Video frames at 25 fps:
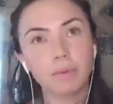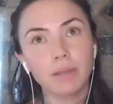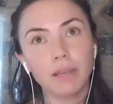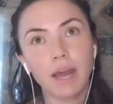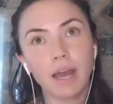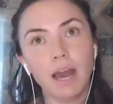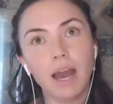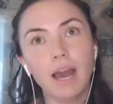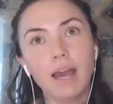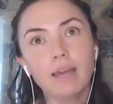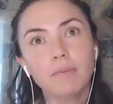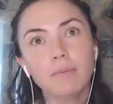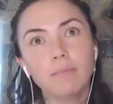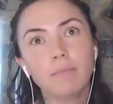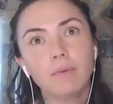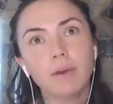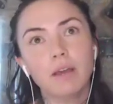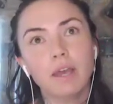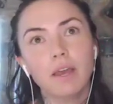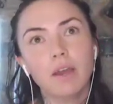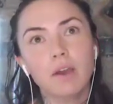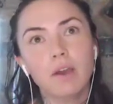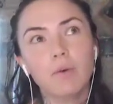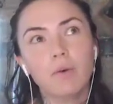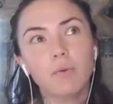But I'm
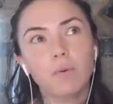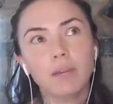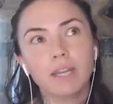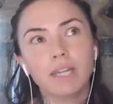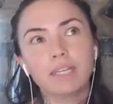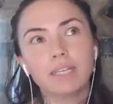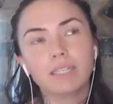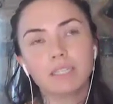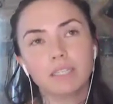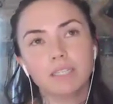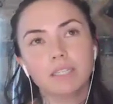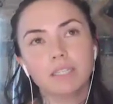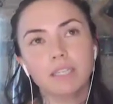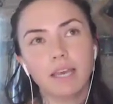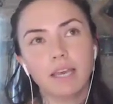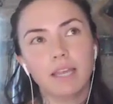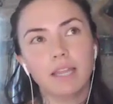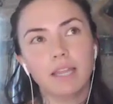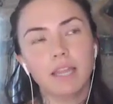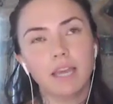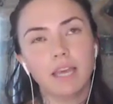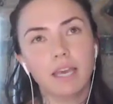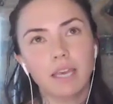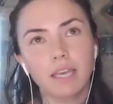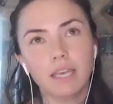wanting to say,
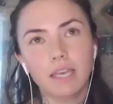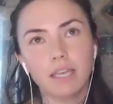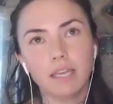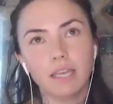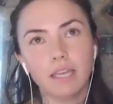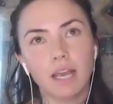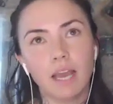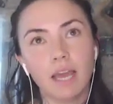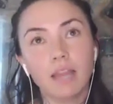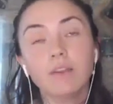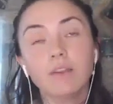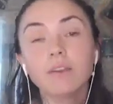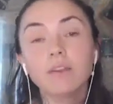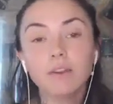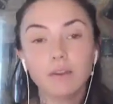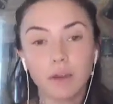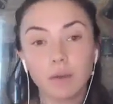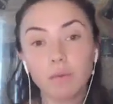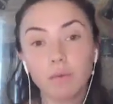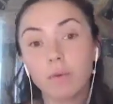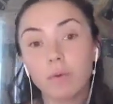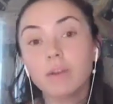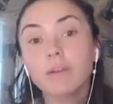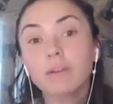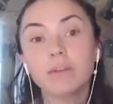like, I don't know,
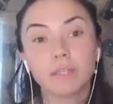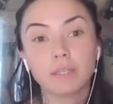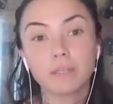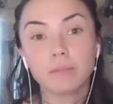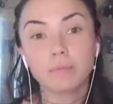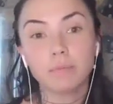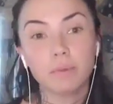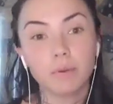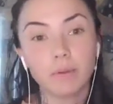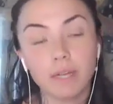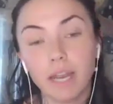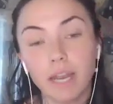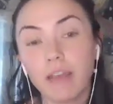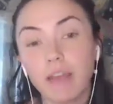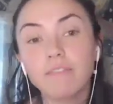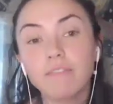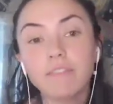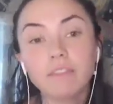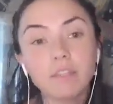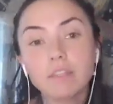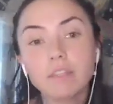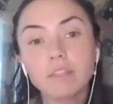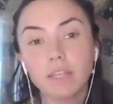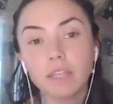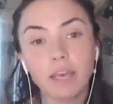I want to explore it. I
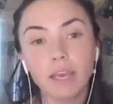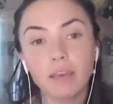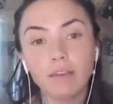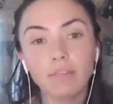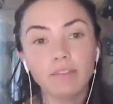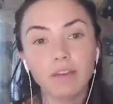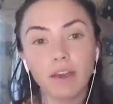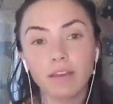feel safe.